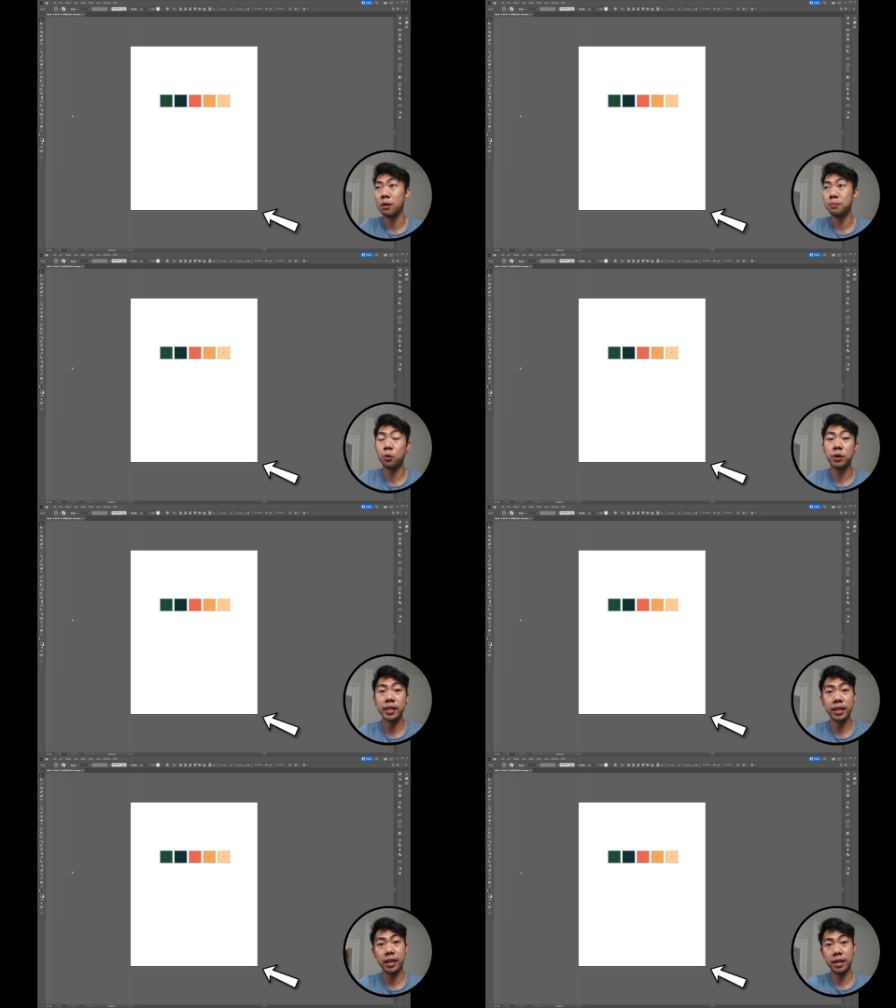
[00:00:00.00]

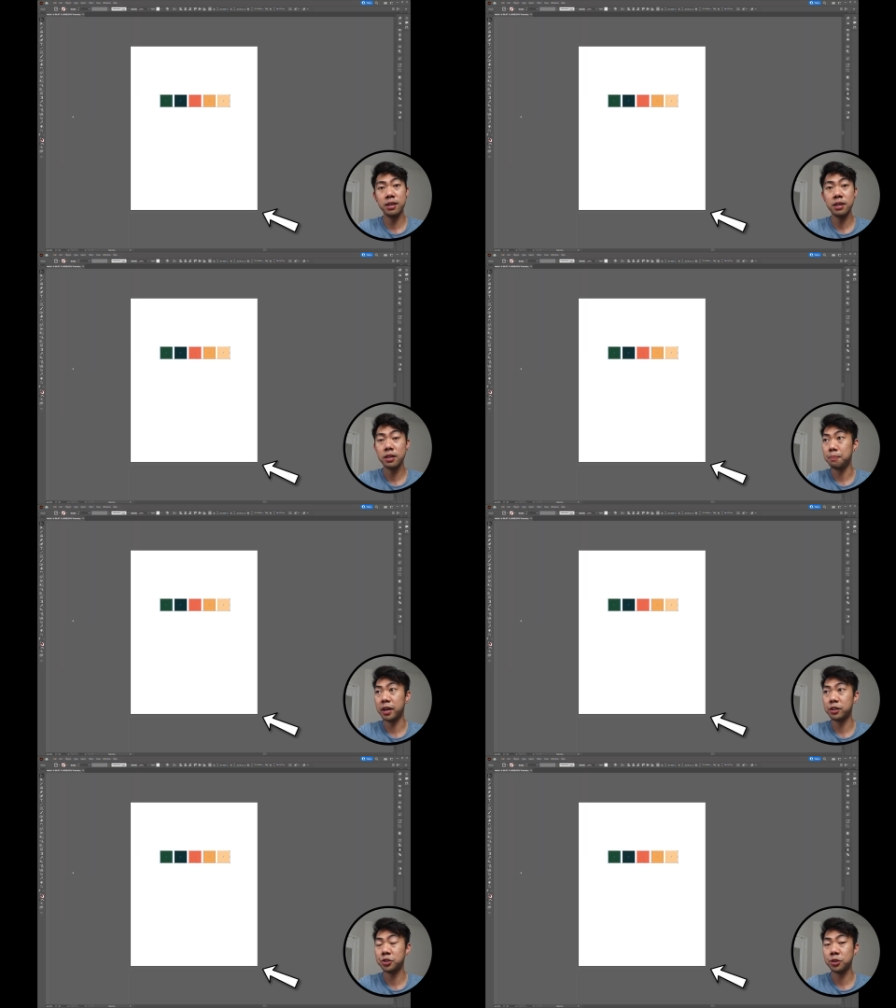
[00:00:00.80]
artboard in the
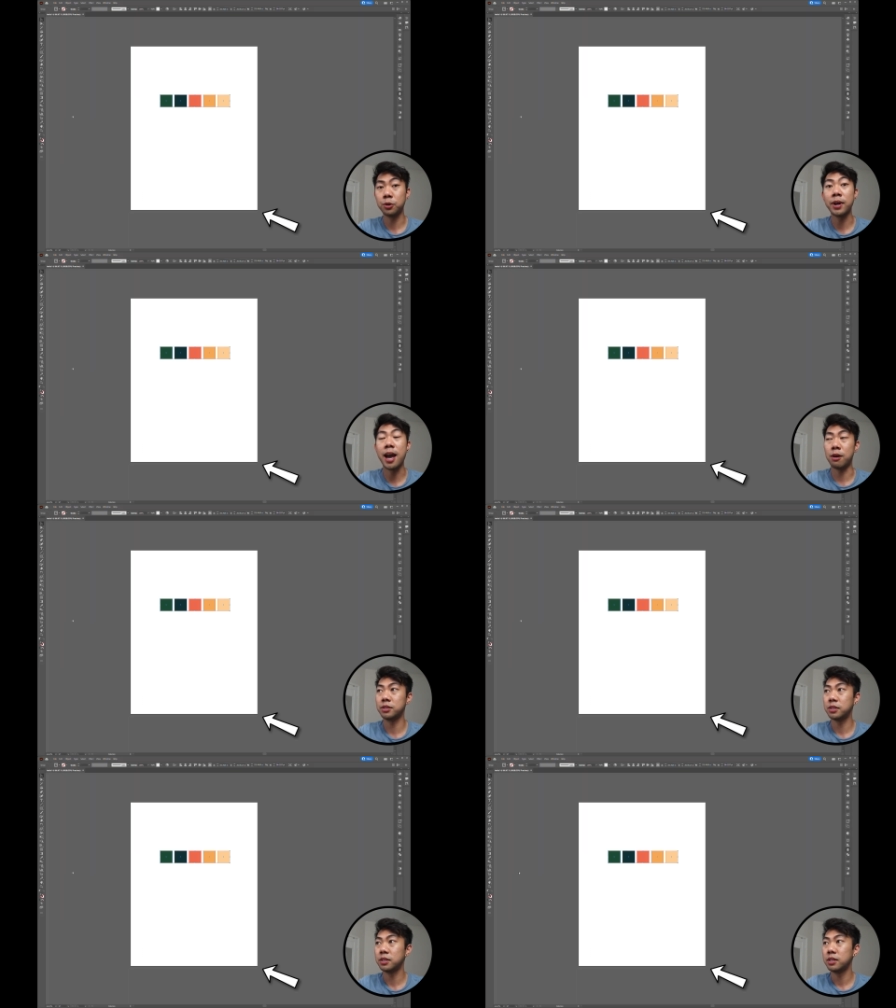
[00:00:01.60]
picture or out.